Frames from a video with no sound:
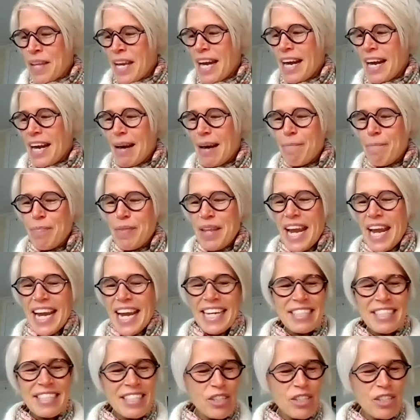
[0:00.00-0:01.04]

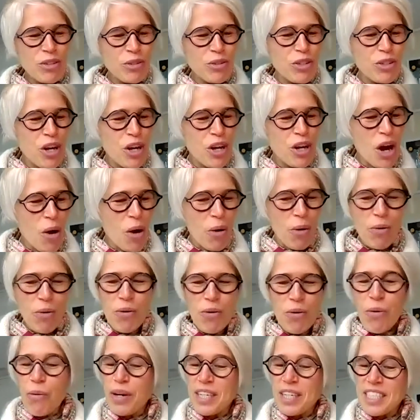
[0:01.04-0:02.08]
As you
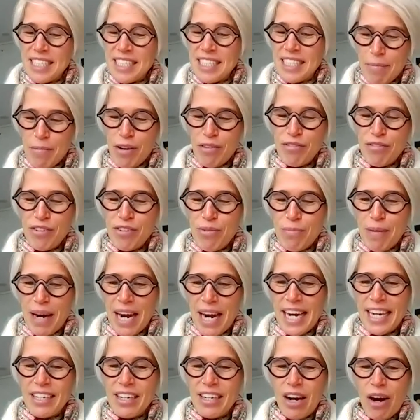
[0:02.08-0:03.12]
know, or some of you
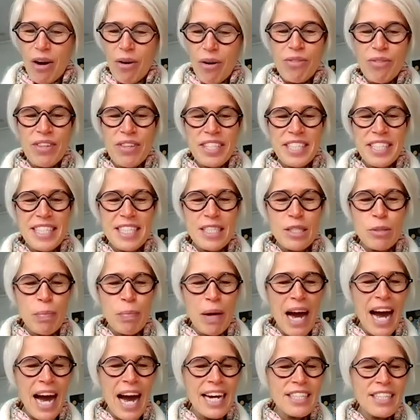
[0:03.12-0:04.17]
might know, this is
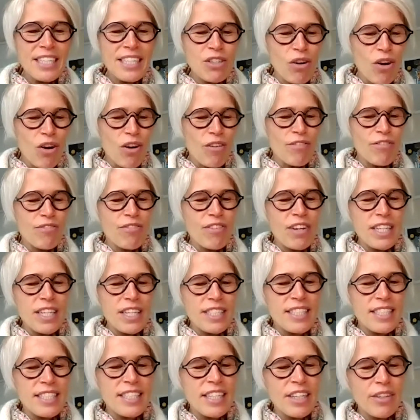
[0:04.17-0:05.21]
part of a
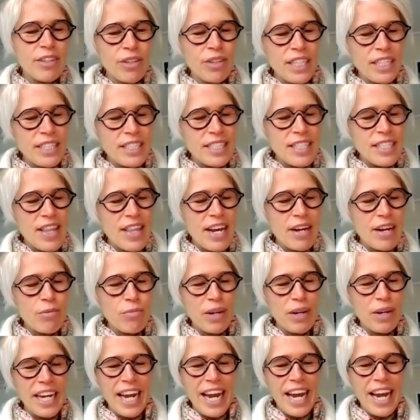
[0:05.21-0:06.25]
series that
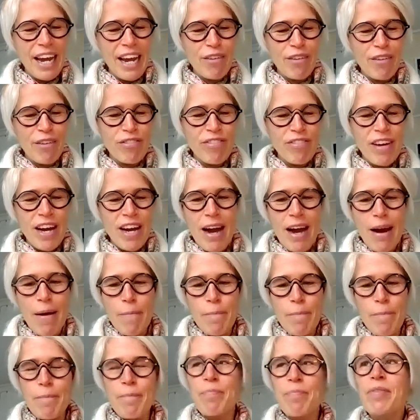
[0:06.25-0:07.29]
we have
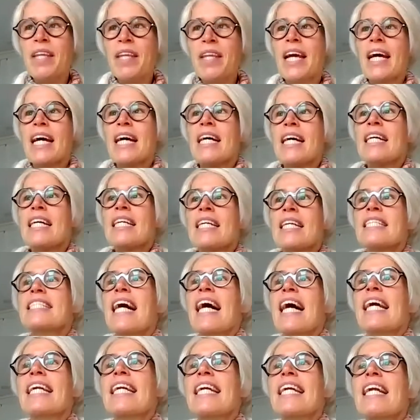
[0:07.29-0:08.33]

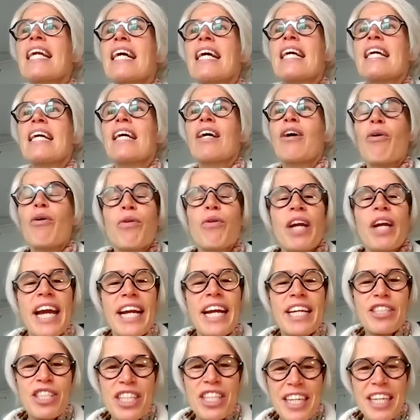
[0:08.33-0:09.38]
done
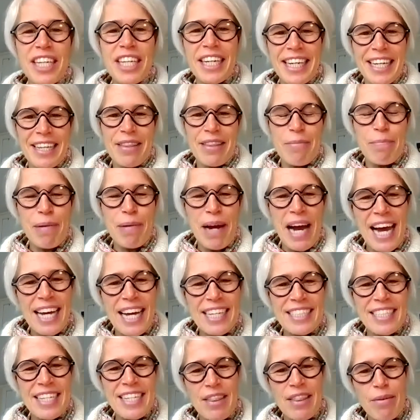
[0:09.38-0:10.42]
occasionally in the
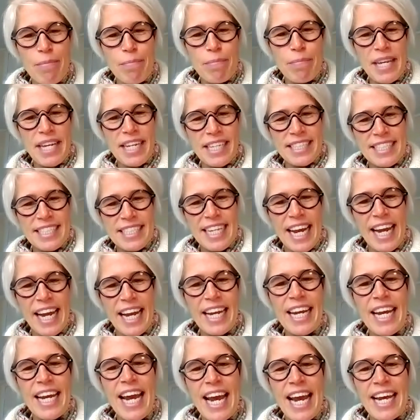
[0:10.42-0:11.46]
past in the
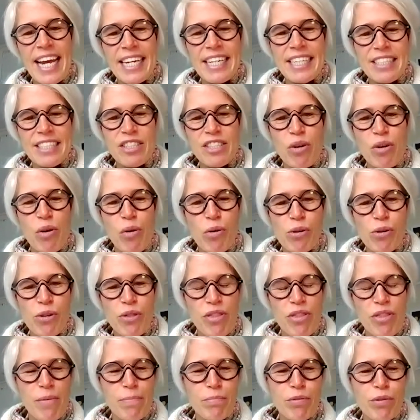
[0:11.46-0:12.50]
PSA, and it's called
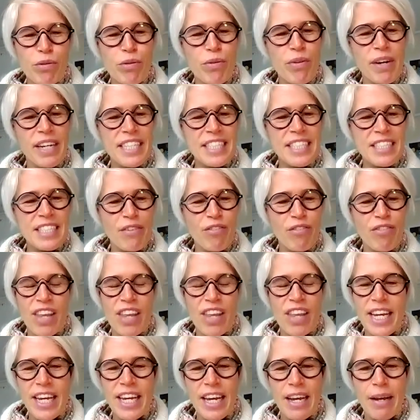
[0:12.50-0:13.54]
the Progressive
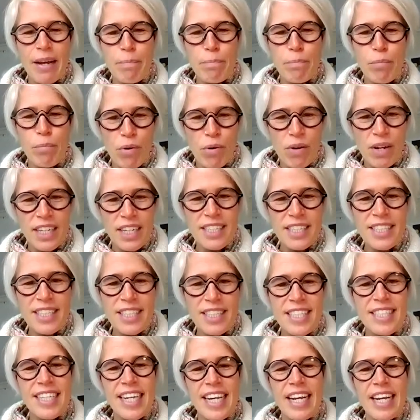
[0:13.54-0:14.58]
Thinking
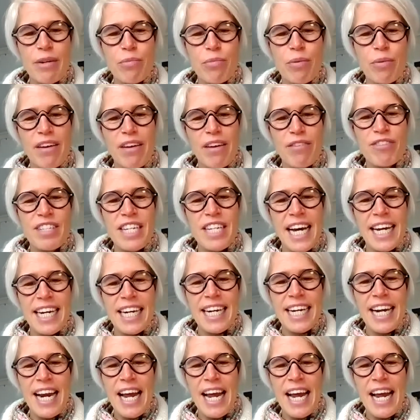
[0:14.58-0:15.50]
Blitz, and we have done